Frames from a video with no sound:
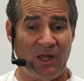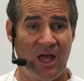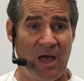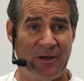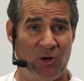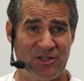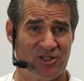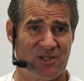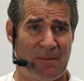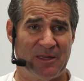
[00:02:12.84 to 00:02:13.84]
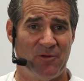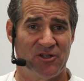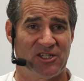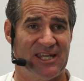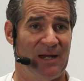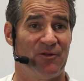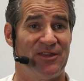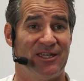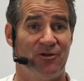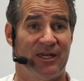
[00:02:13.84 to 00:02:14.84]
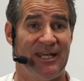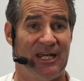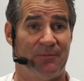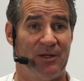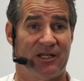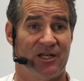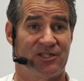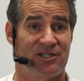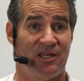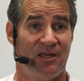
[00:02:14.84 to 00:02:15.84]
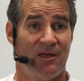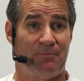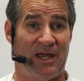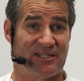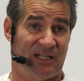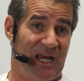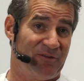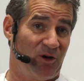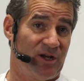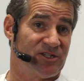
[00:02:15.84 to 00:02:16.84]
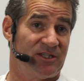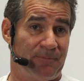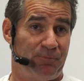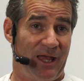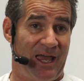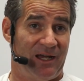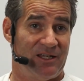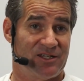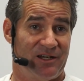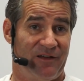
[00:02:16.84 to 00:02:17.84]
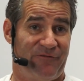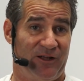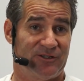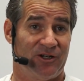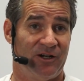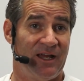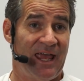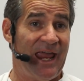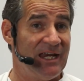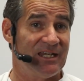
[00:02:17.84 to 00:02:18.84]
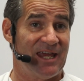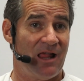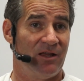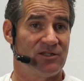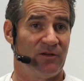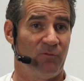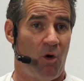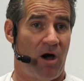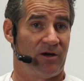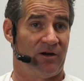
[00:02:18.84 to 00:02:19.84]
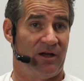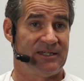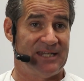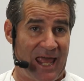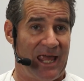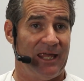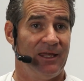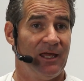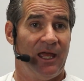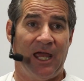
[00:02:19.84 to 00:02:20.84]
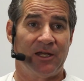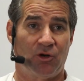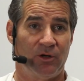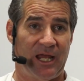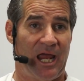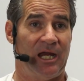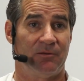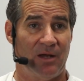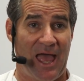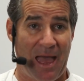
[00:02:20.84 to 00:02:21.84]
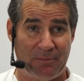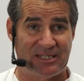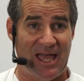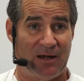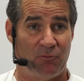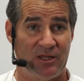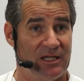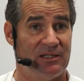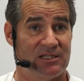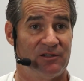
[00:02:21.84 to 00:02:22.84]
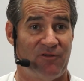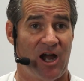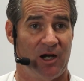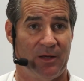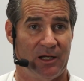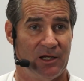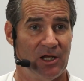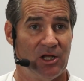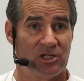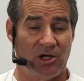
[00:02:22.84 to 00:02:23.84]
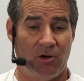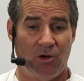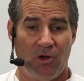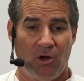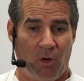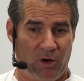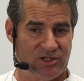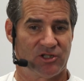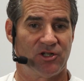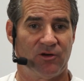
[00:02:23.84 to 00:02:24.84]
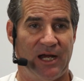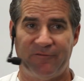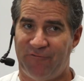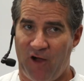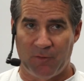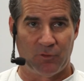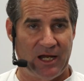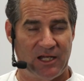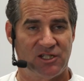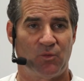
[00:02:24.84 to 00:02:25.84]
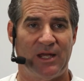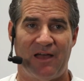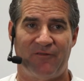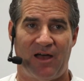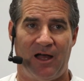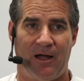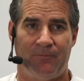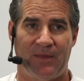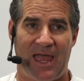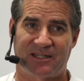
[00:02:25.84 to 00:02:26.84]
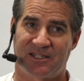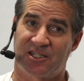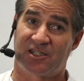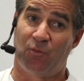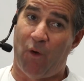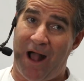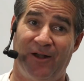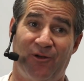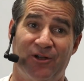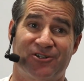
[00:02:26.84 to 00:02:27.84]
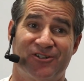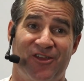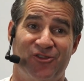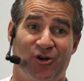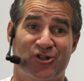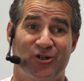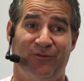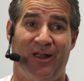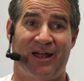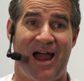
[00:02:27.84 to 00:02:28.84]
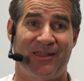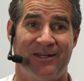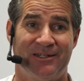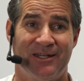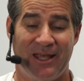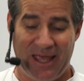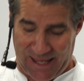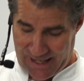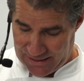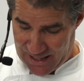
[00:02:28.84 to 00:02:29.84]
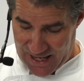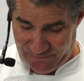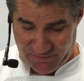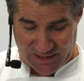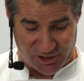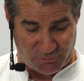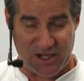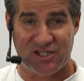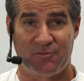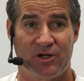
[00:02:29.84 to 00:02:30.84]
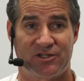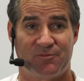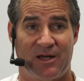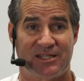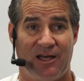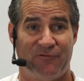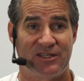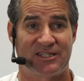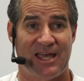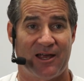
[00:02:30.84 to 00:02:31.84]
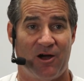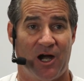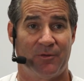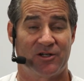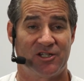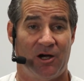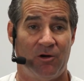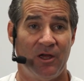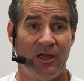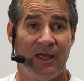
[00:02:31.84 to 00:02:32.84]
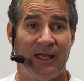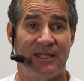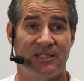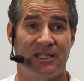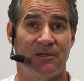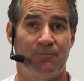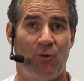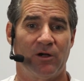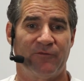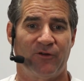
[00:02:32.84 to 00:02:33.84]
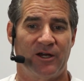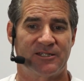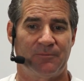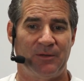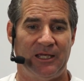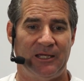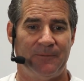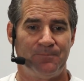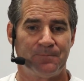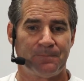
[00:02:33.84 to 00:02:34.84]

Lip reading: And oysters are probably the most sustainable thing you can eat, because basically every oyster they plant is going to filter 8 gallons of water a day and create habitat within this environment. So oysters are great, farm raised. We have access to some wild oysters on the North Shore of Long Island, and I even get to raise some oysters myself in Sag Harbor. So it's important for us to be